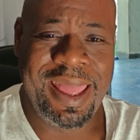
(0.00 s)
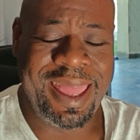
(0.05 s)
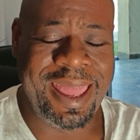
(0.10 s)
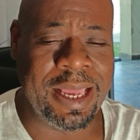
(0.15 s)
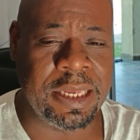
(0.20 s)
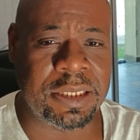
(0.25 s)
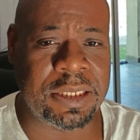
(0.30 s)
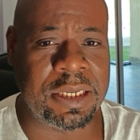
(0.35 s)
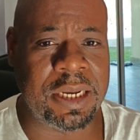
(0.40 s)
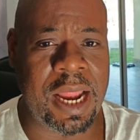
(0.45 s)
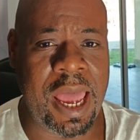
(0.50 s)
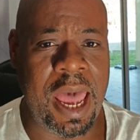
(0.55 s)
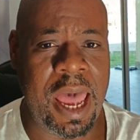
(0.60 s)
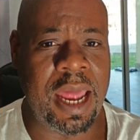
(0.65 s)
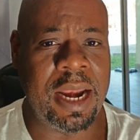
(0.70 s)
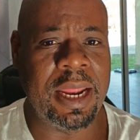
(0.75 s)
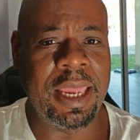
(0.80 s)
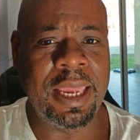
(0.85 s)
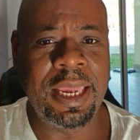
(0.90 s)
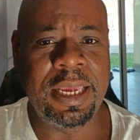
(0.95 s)
It's
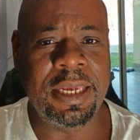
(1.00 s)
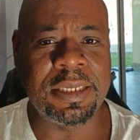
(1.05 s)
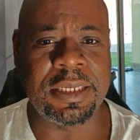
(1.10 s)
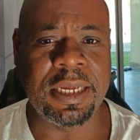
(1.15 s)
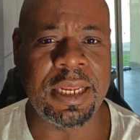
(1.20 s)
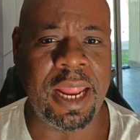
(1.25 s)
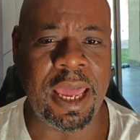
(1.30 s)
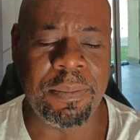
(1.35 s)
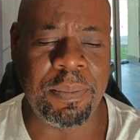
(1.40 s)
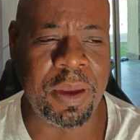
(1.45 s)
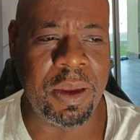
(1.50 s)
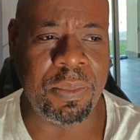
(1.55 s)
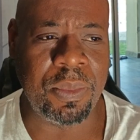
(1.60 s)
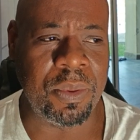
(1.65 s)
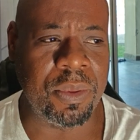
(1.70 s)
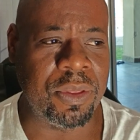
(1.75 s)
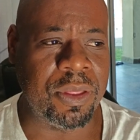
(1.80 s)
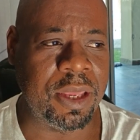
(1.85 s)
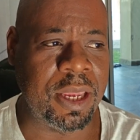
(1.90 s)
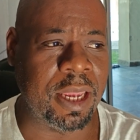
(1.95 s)
not easy like
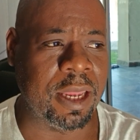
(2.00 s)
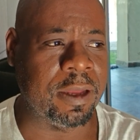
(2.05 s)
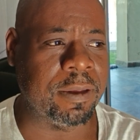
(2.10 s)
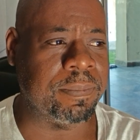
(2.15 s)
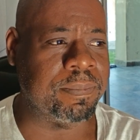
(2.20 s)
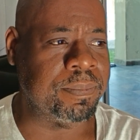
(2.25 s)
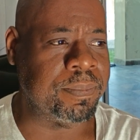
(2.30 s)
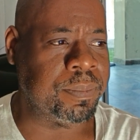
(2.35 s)
people think.